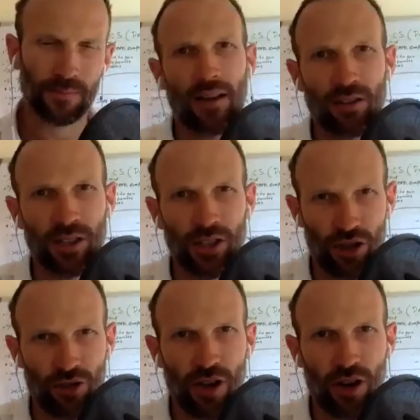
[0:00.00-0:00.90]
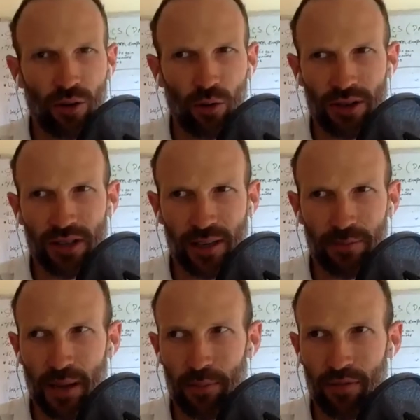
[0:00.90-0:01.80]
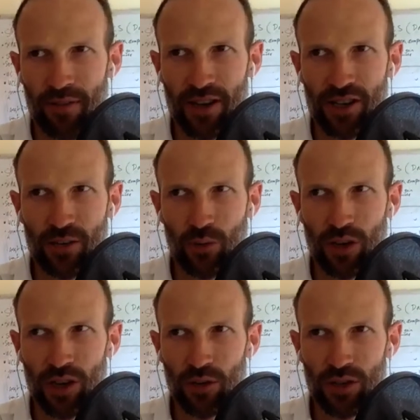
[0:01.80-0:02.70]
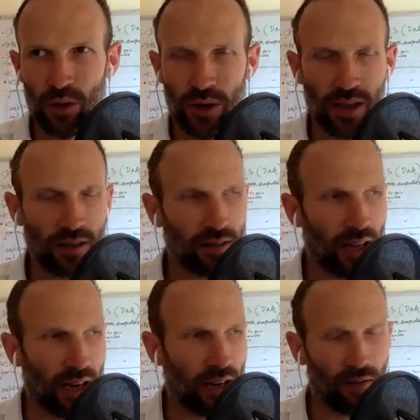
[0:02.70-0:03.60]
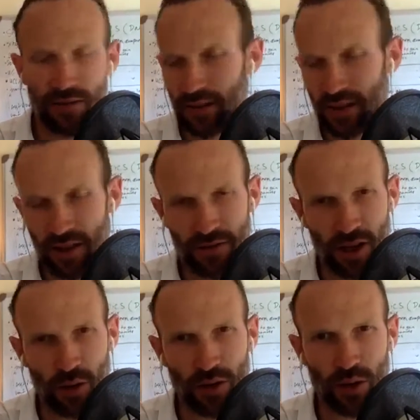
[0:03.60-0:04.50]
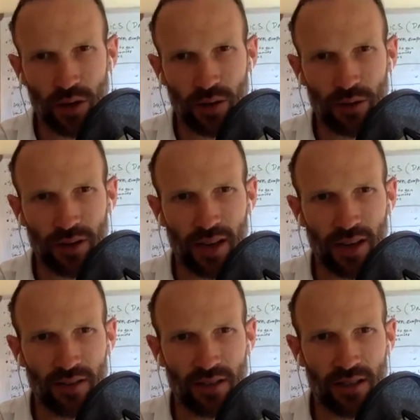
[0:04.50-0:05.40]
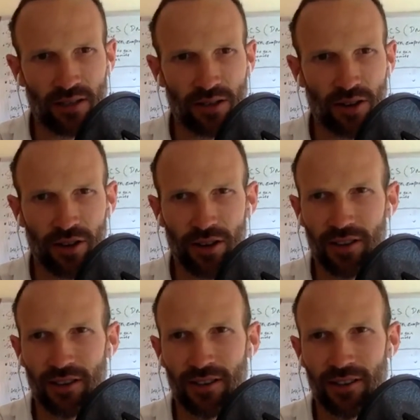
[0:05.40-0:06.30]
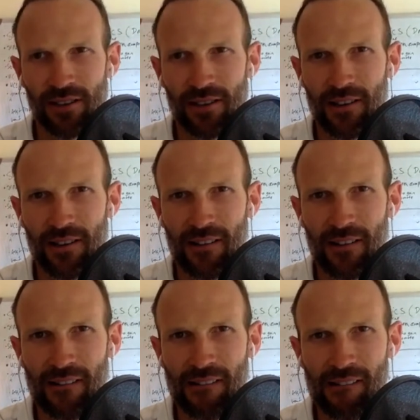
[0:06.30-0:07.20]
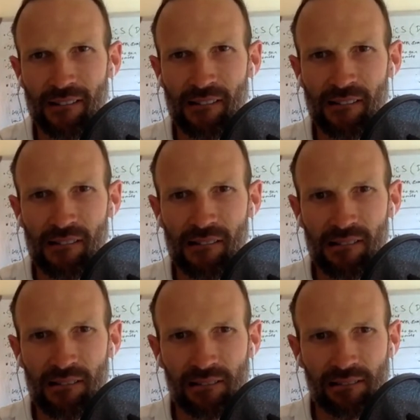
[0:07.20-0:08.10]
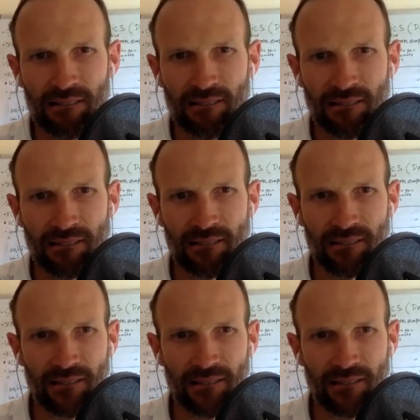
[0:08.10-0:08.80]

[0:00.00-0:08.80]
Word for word: long did you go with sleep deprivation when you were doing any of the stuff that you were doing with the Navy SEALs, Kirk? I think I've lost you.